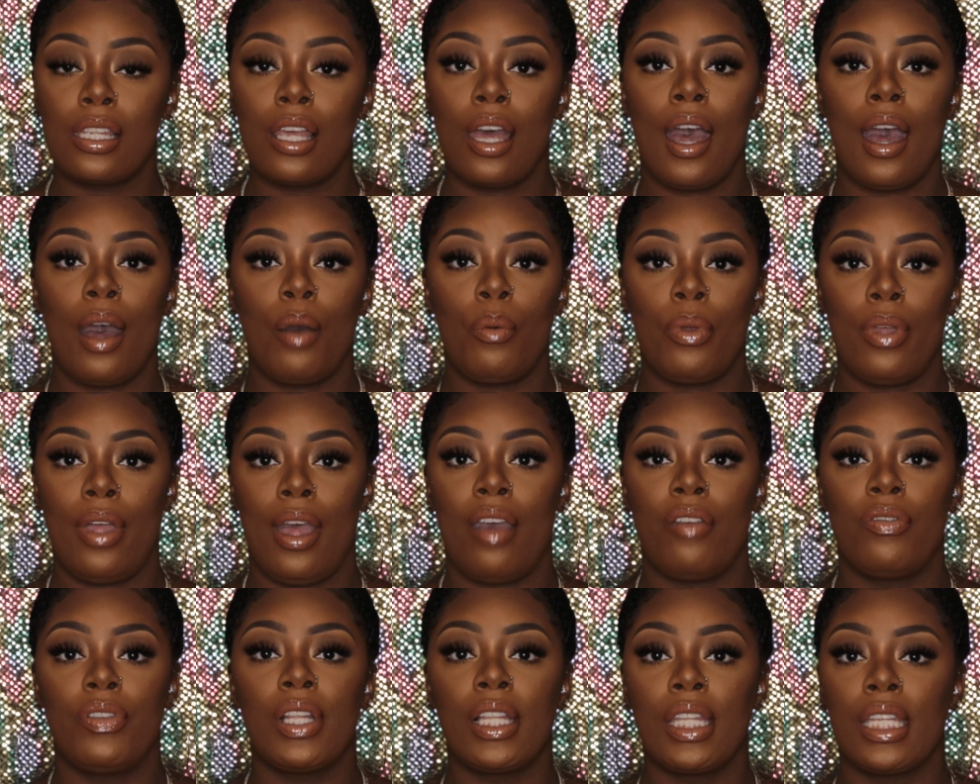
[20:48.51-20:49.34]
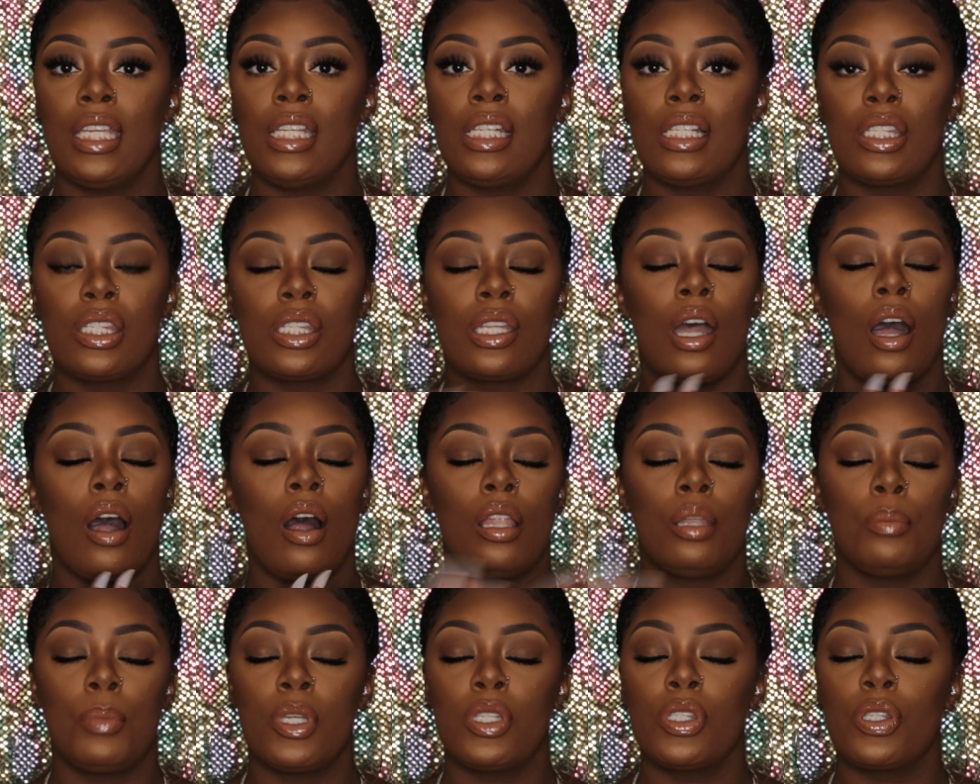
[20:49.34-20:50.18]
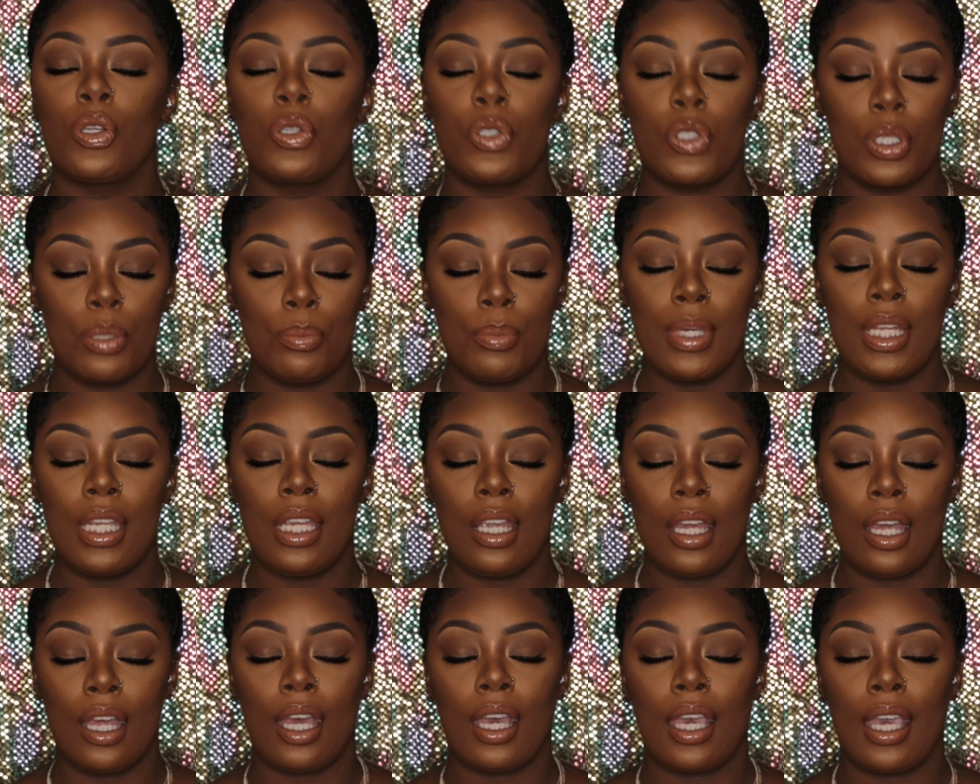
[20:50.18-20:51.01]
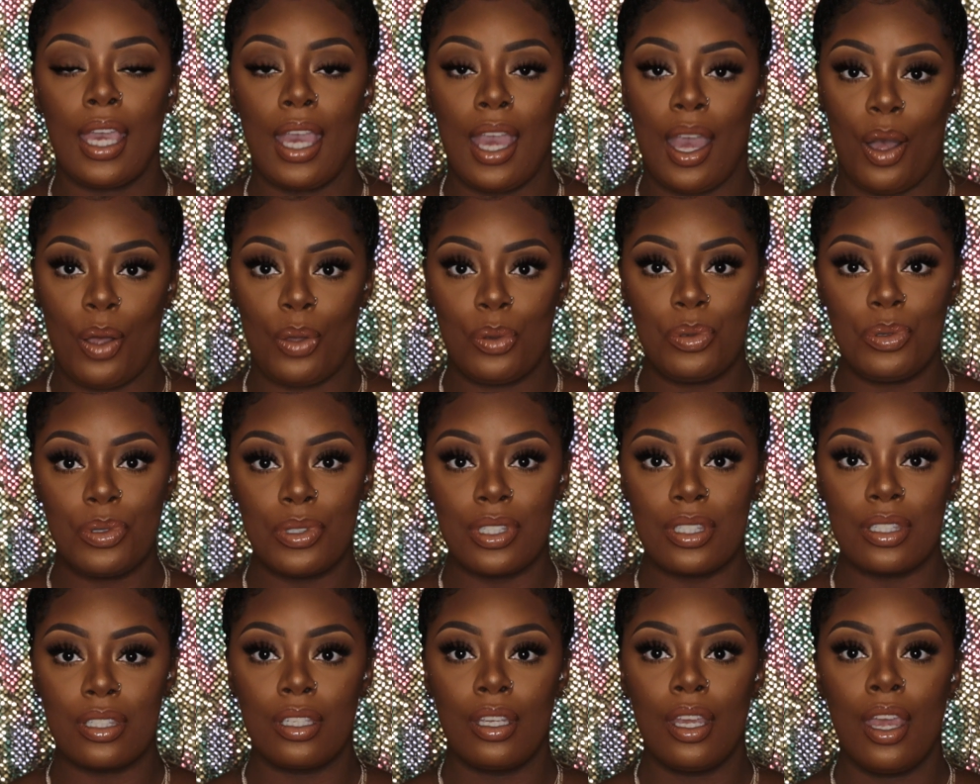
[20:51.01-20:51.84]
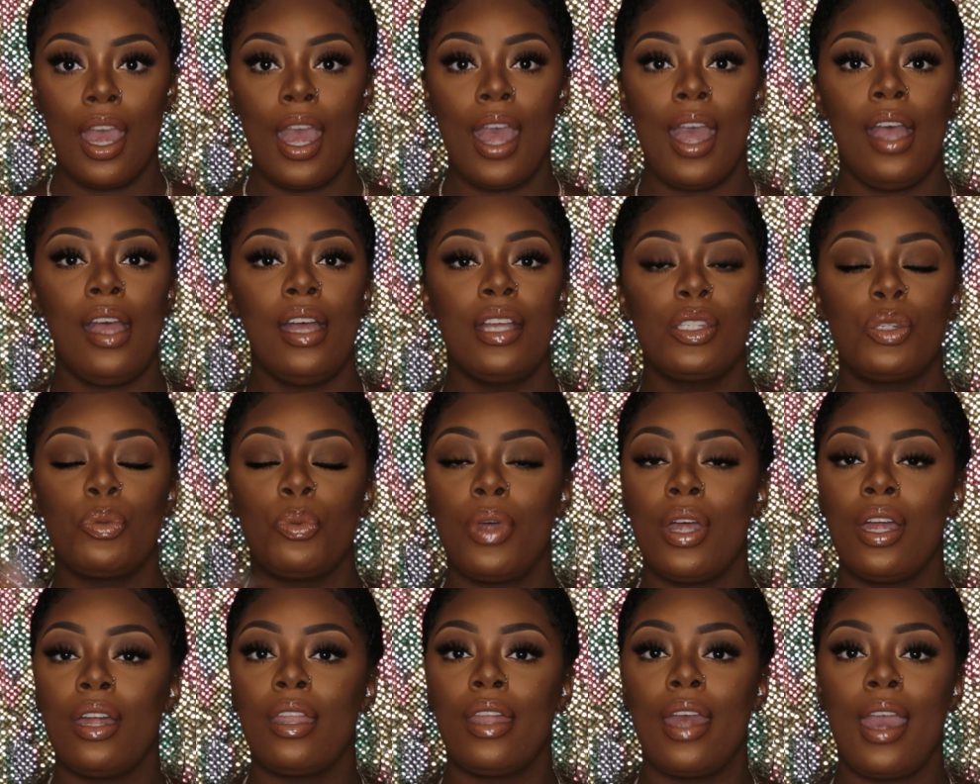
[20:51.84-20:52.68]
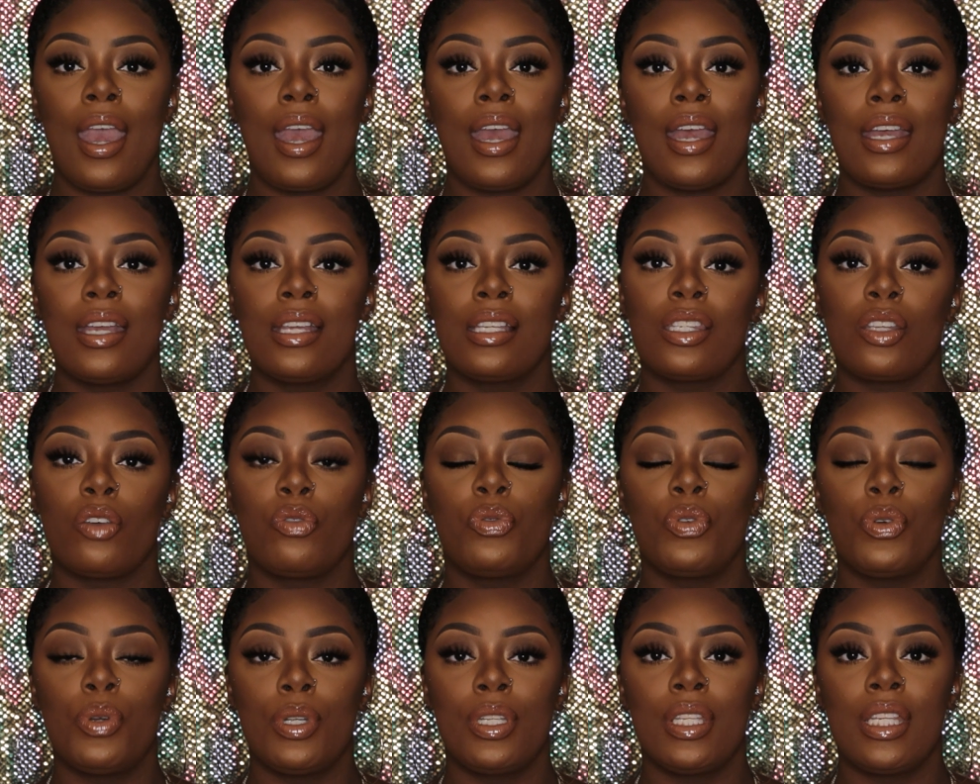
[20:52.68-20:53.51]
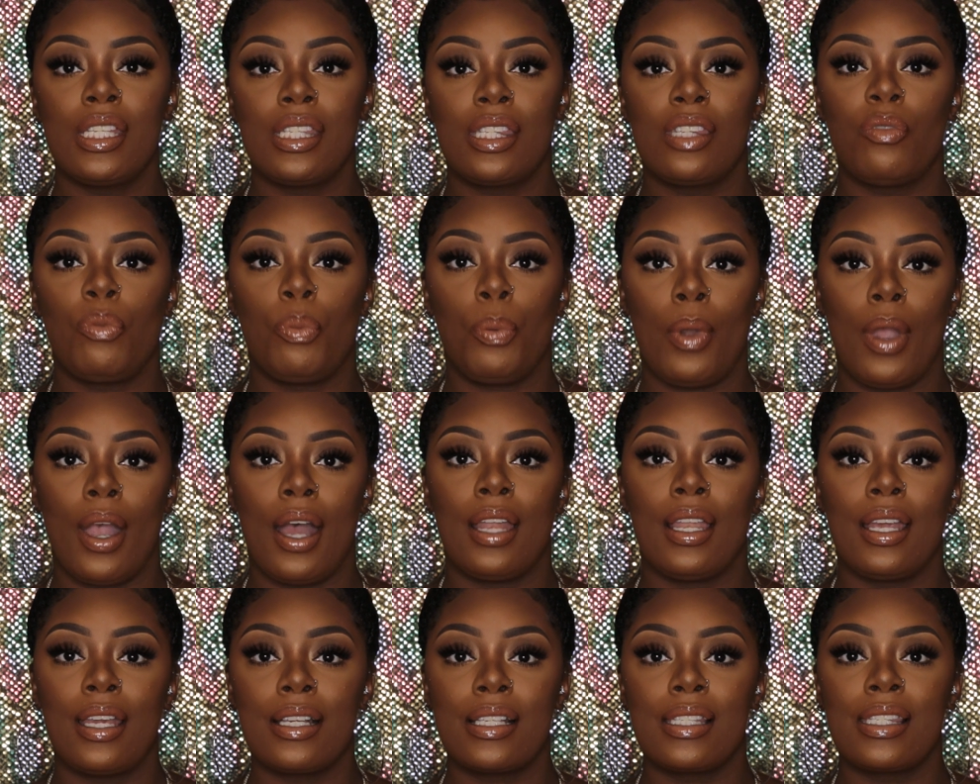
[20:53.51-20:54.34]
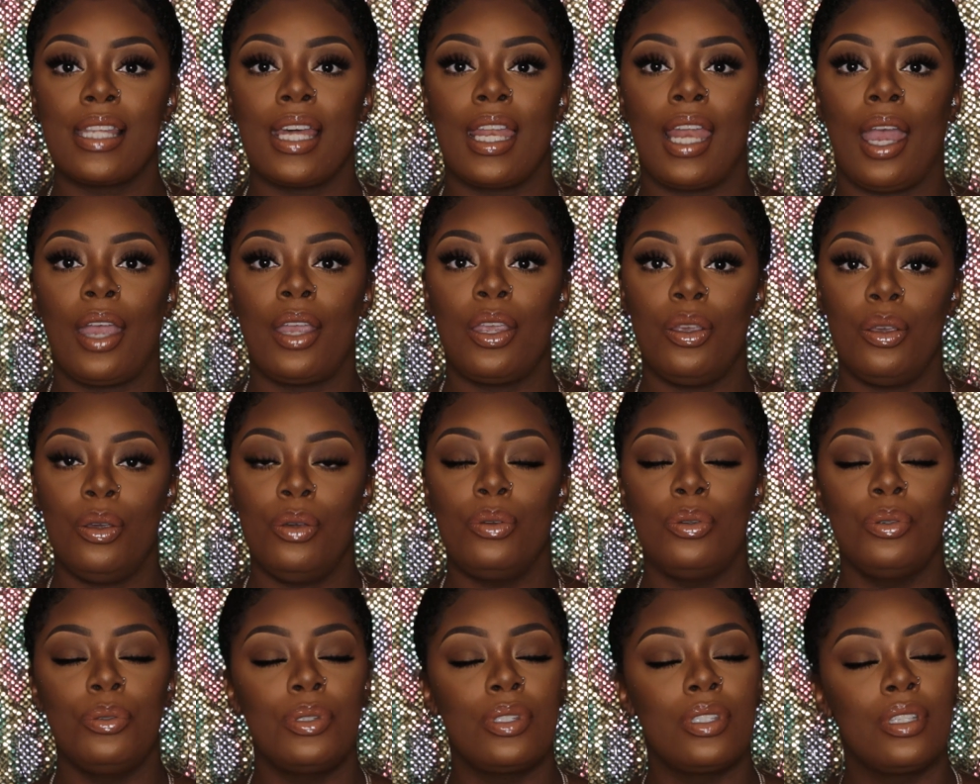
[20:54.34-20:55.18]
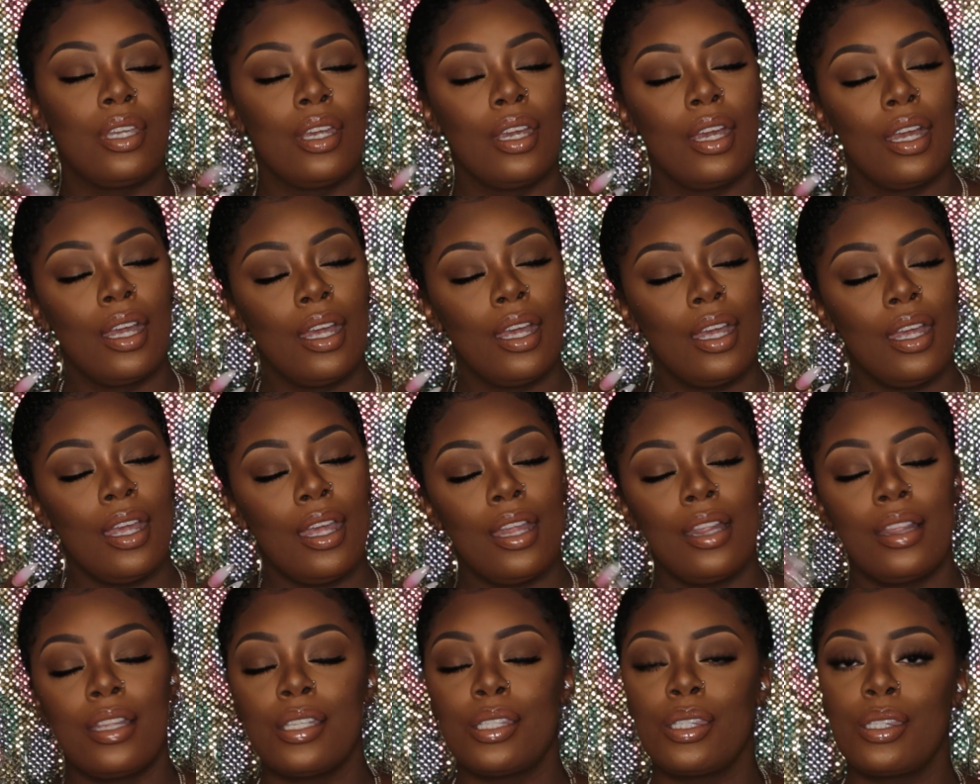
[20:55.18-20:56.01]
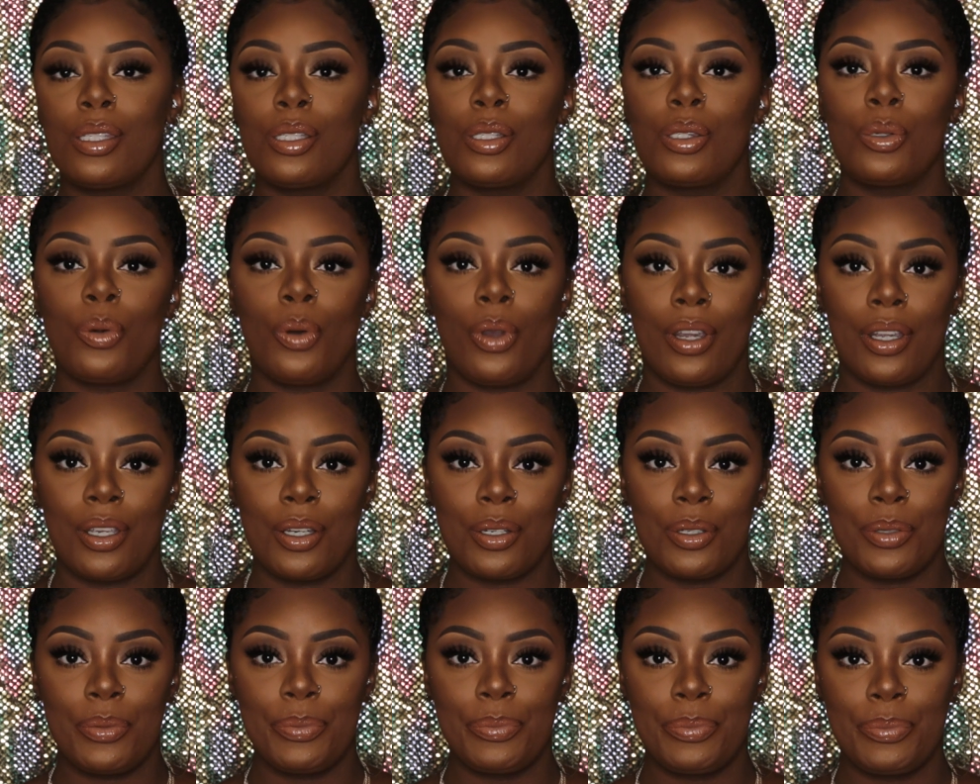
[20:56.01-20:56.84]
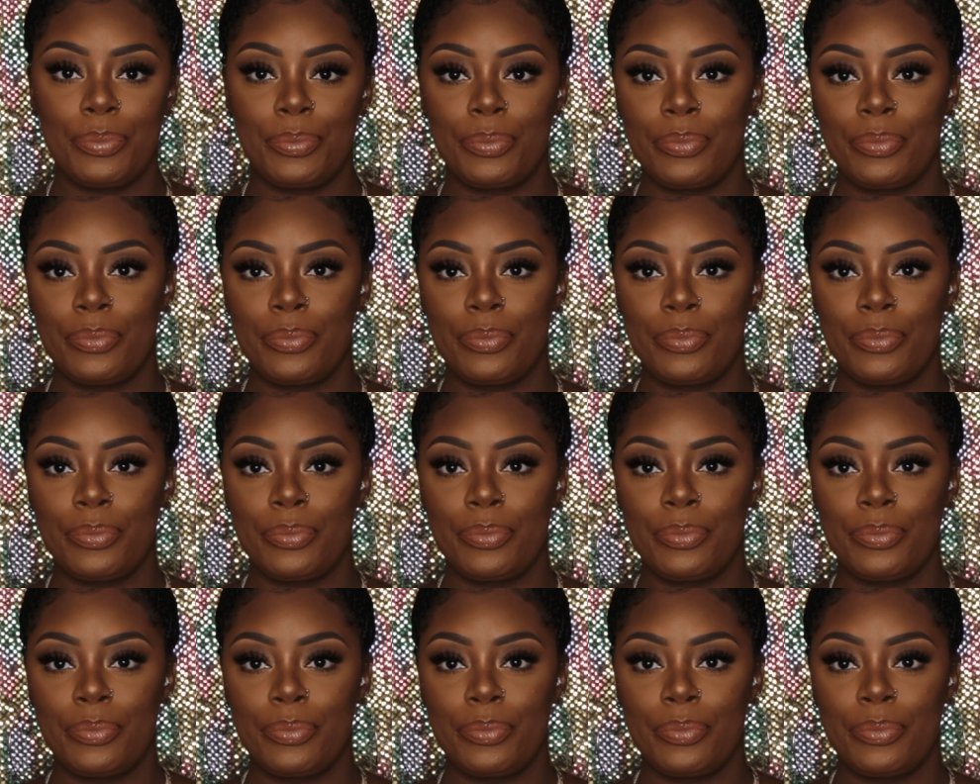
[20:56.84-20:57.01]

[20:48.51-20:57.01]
I will have the links to all of my social media accounts, as well as a full list of products that I used in this tutorial.